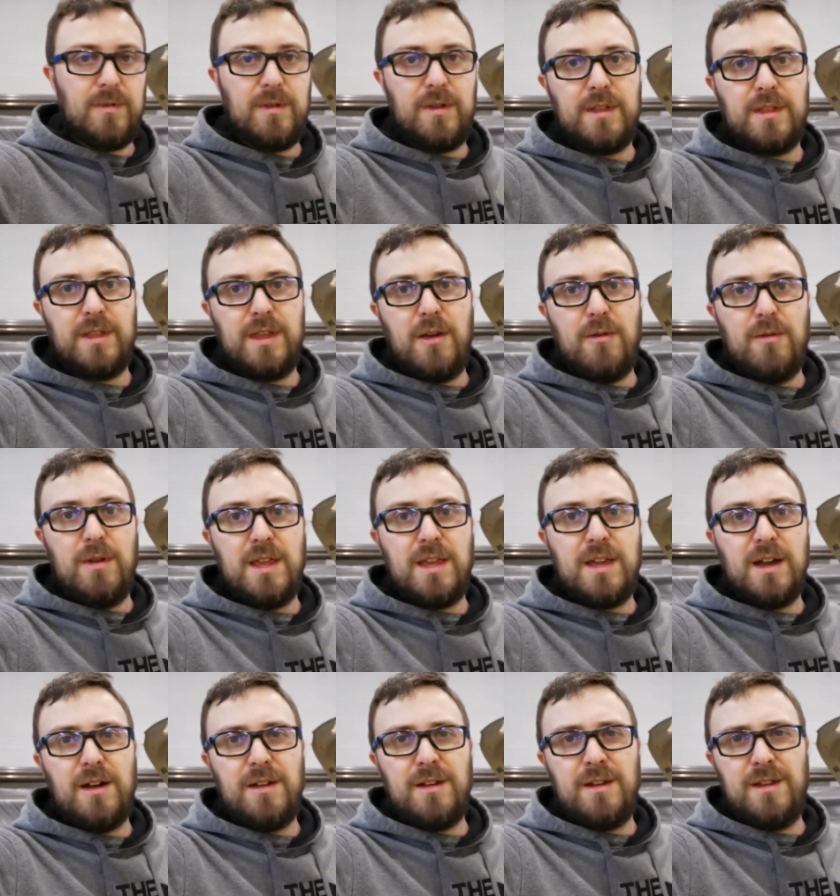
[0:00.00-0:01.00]
I think, the only
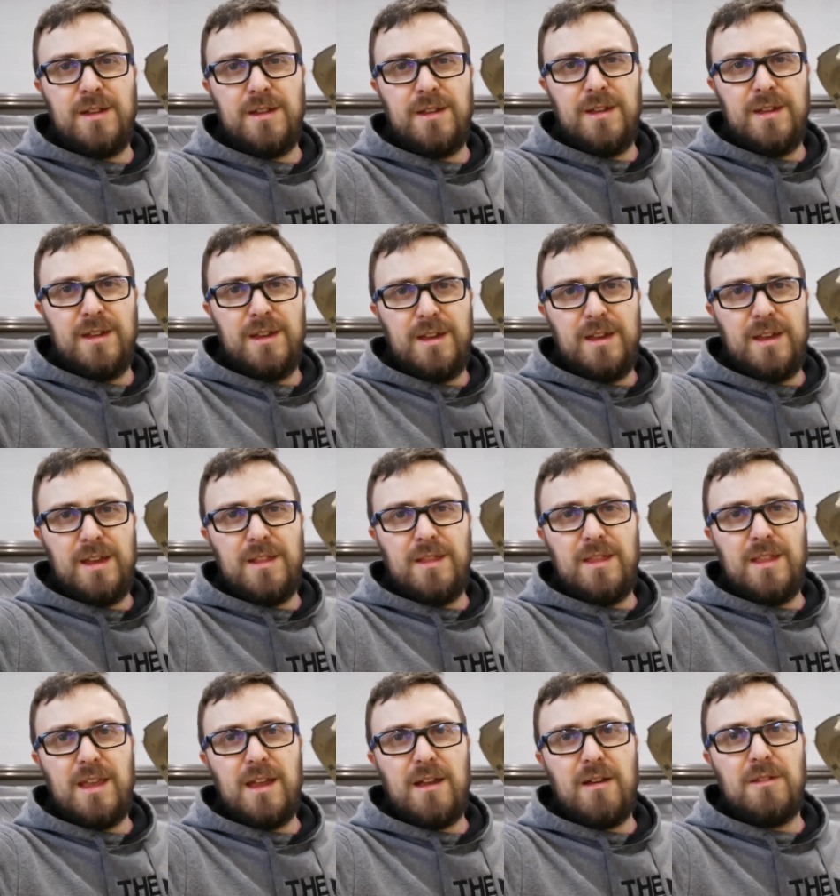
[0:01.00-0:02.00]
gun
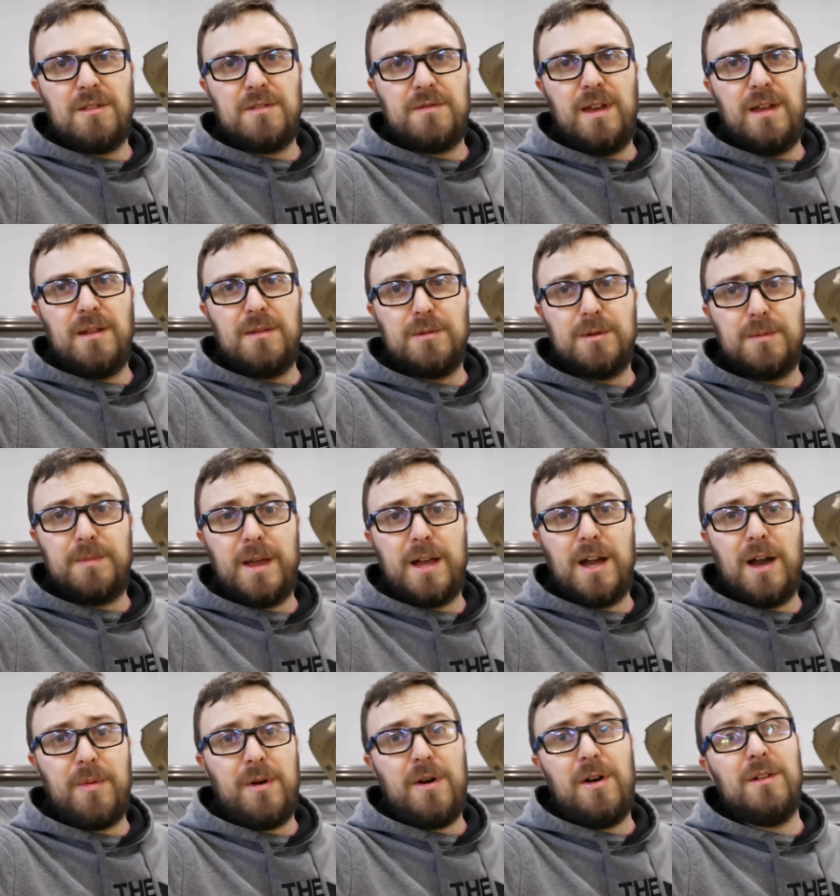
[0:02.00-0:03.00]
in the area that's available to pick
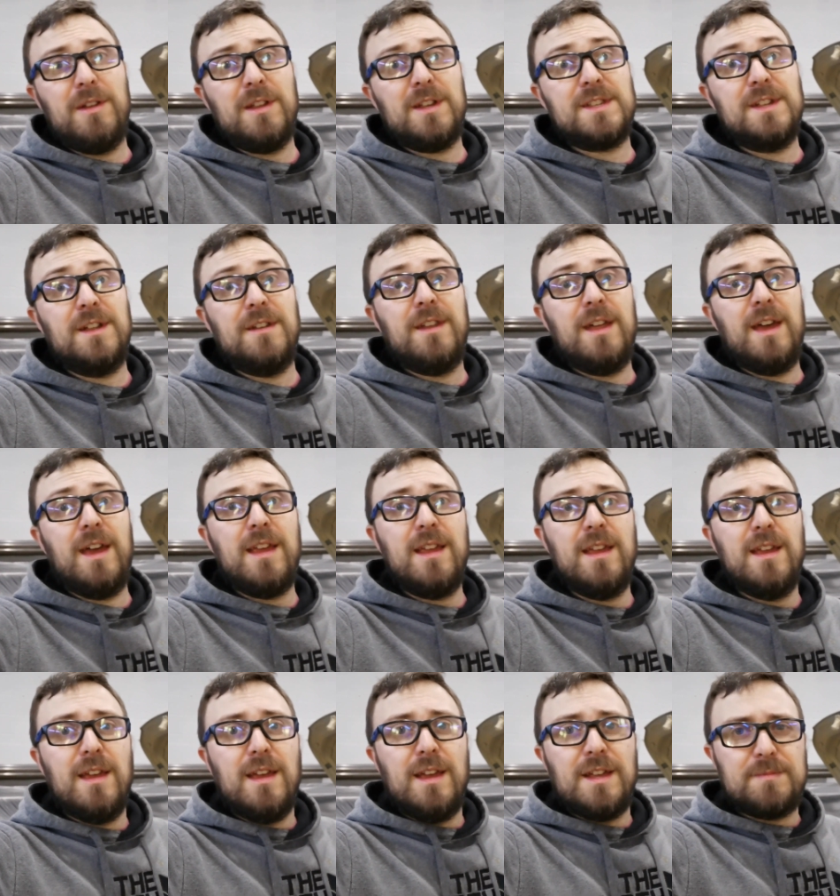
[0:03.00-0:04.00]
up on a
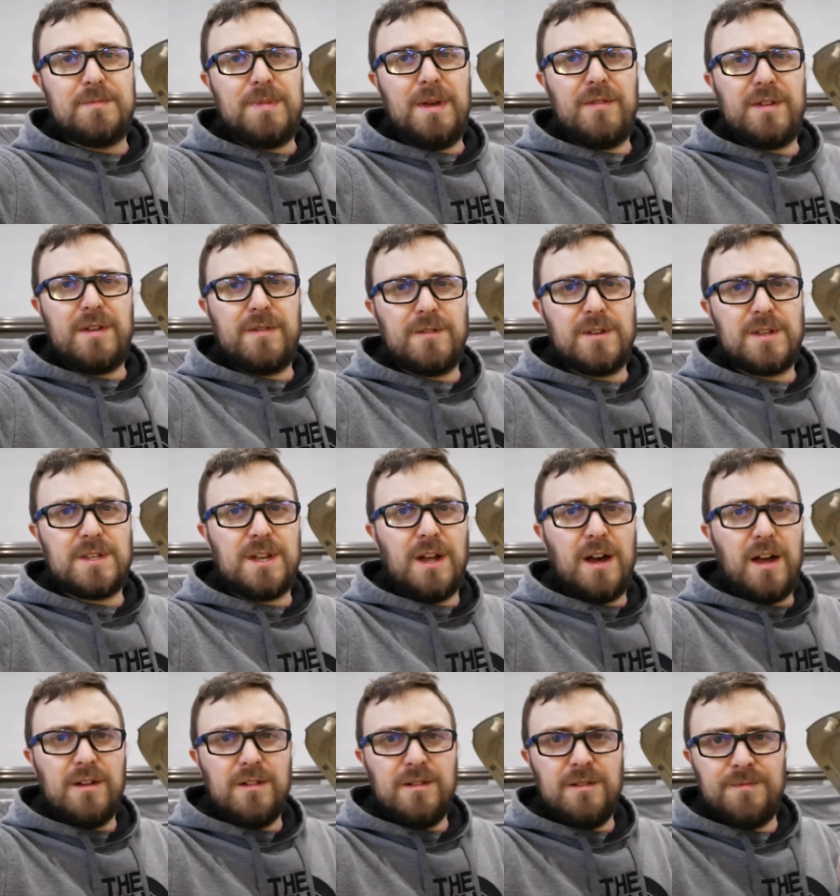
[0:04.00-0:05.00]
Sunday. It's a bit of a different
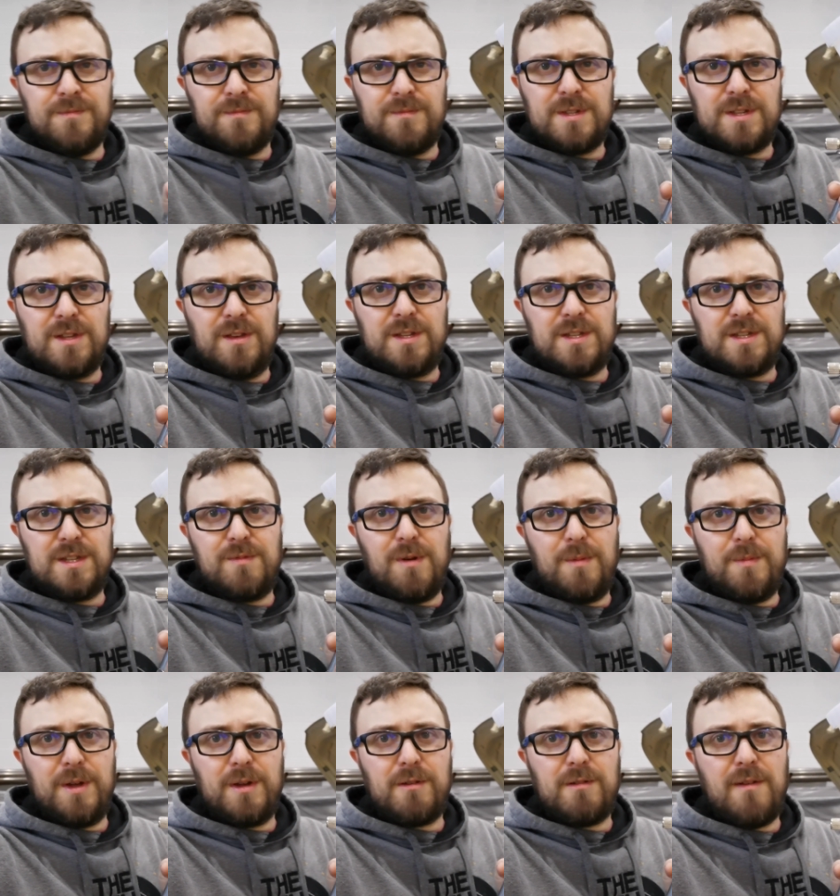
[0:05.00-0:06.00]
style, so this is a
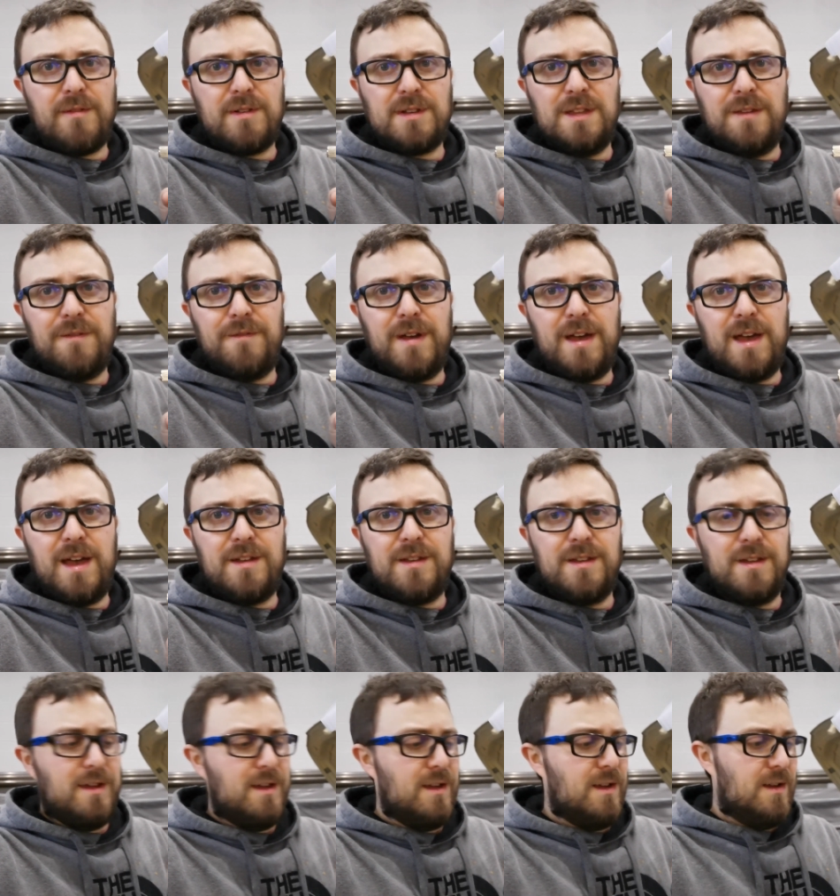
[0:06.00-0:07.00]
proper gravity
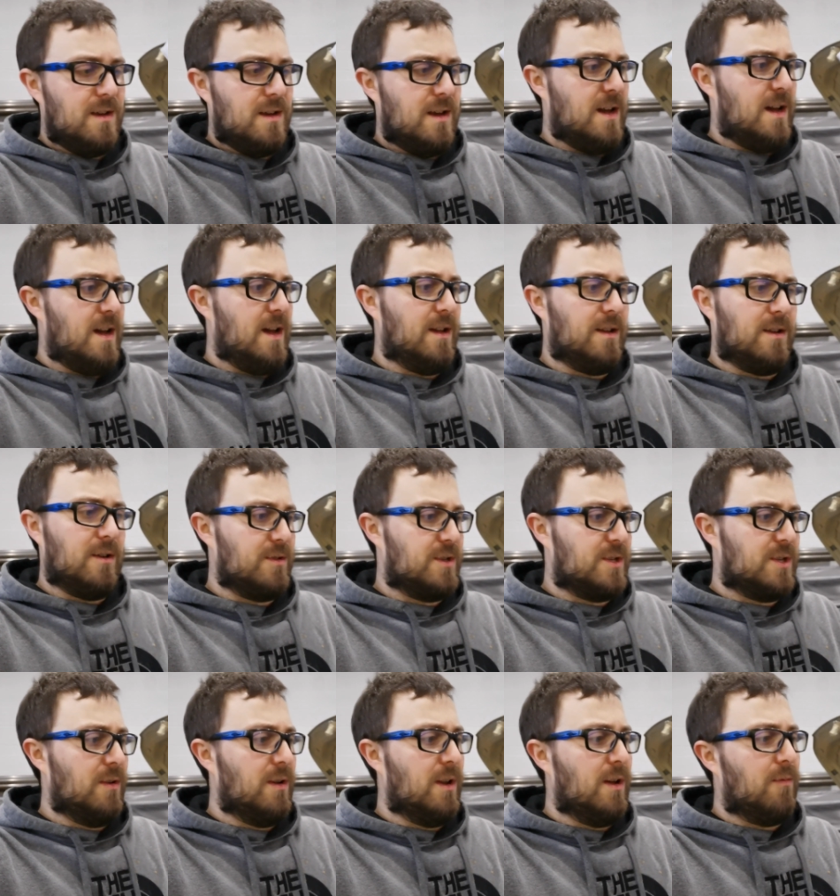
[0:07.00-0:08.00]
fed. They've got
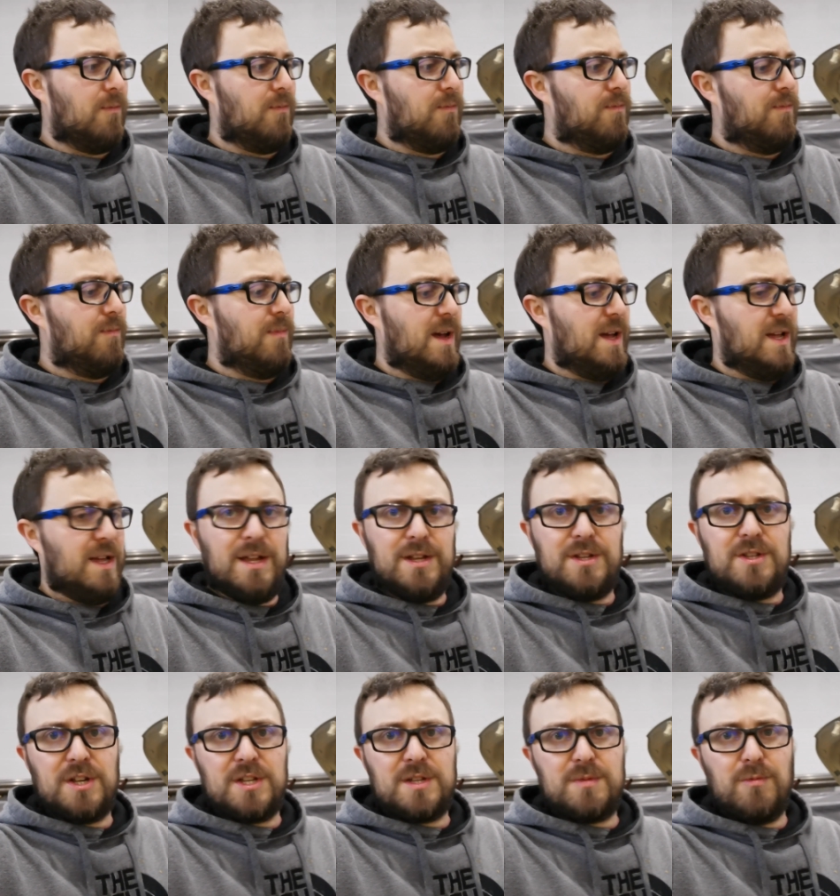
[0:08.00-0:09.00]
two little
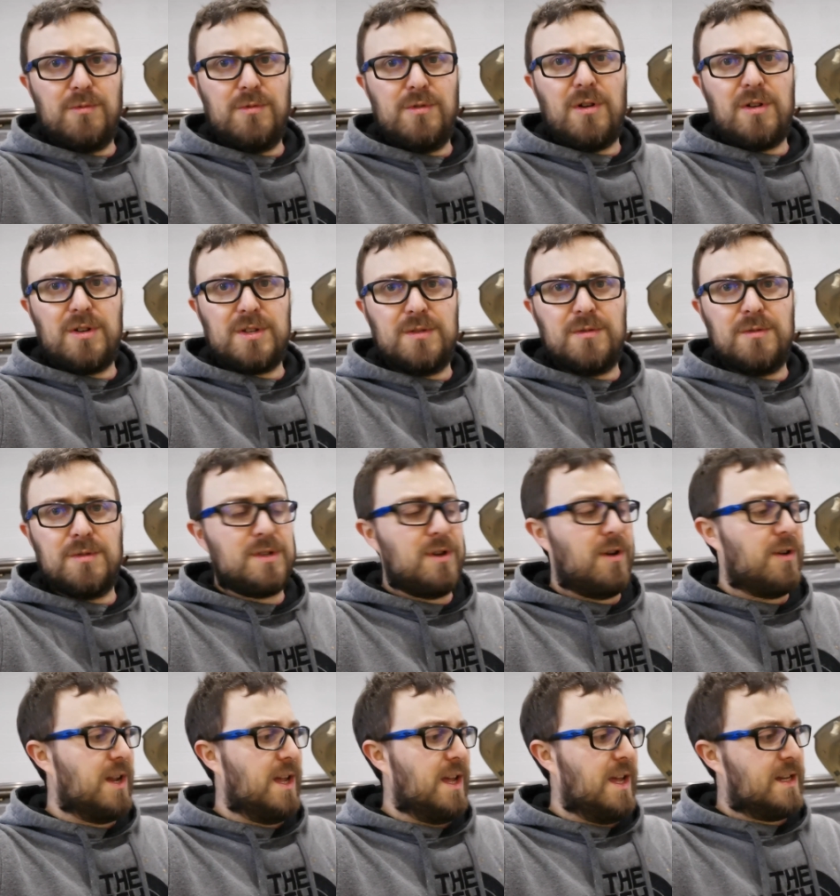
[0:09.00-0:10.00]
adjustable nozzles
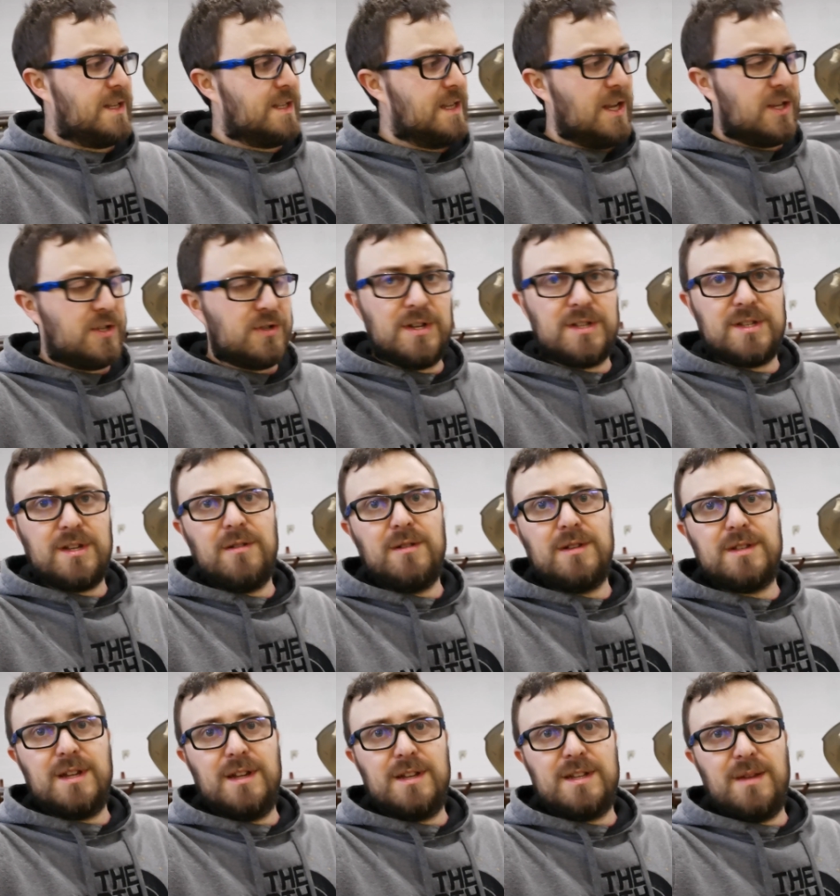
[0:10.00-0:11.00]
on it, etc. So
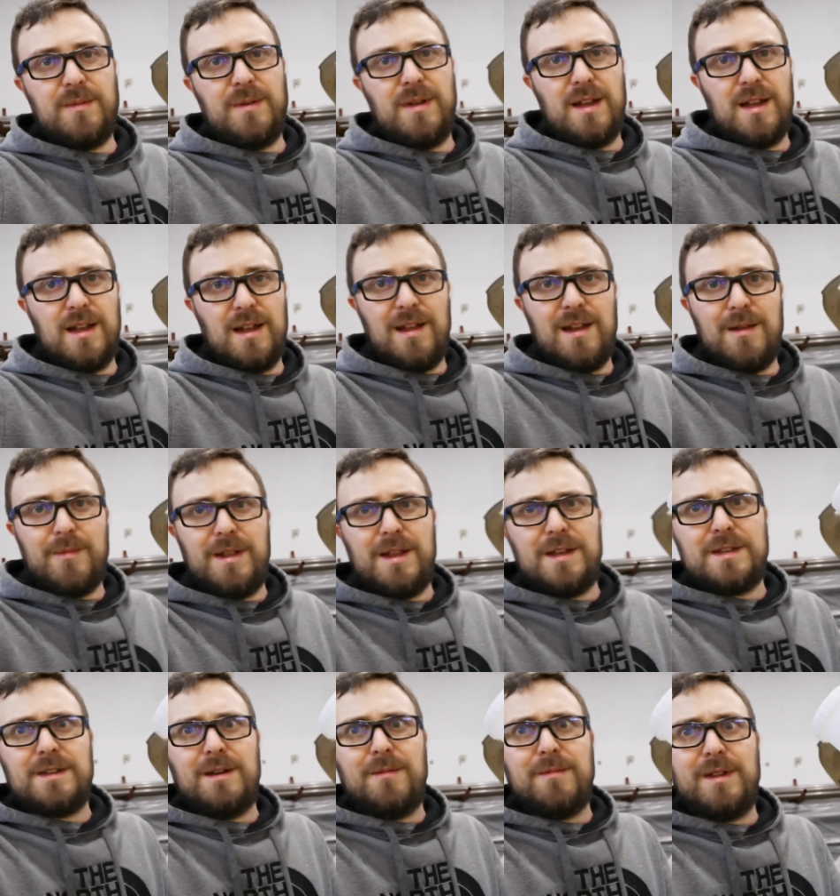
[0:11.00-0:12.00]
it's going to take me a little bit
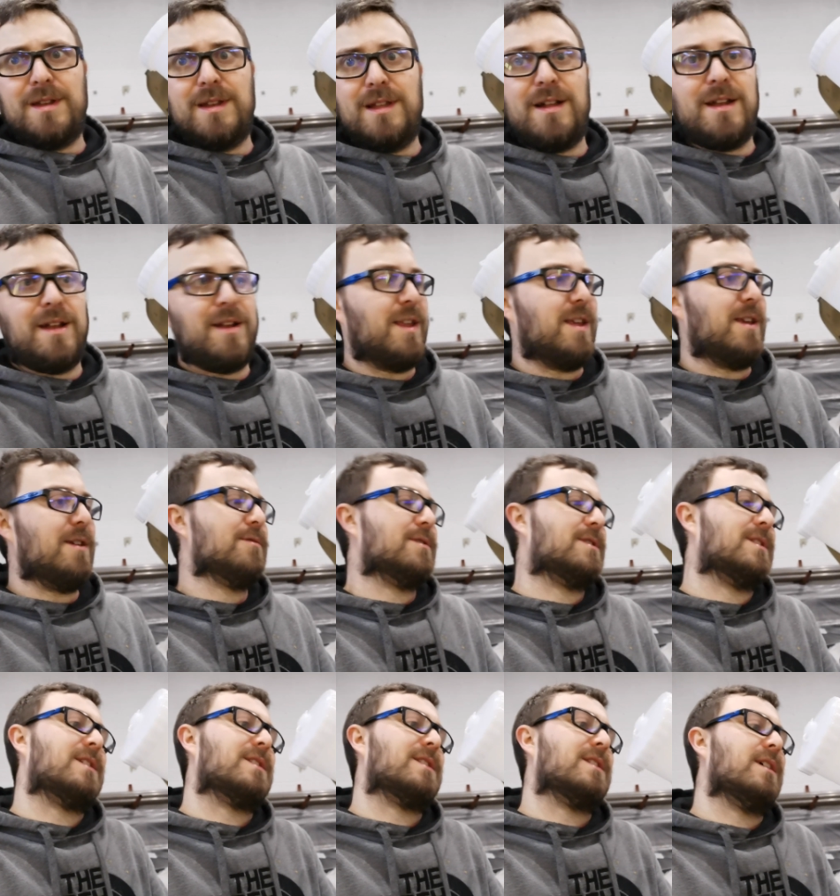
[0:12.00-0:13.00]
of time to learn how to
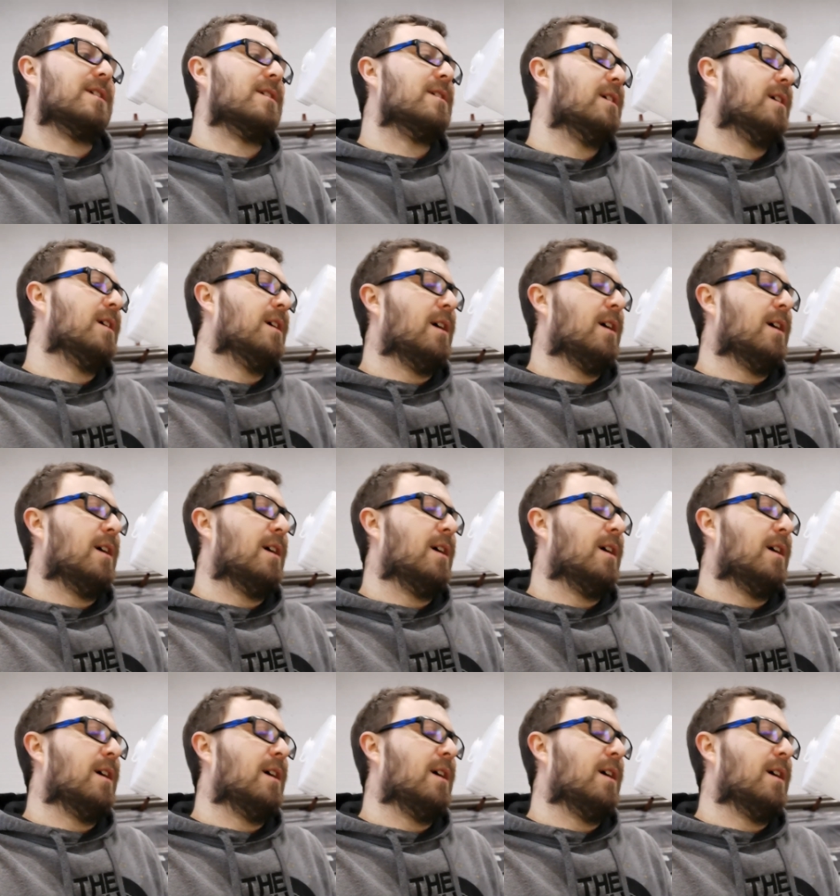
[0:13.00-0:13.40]
use this thing.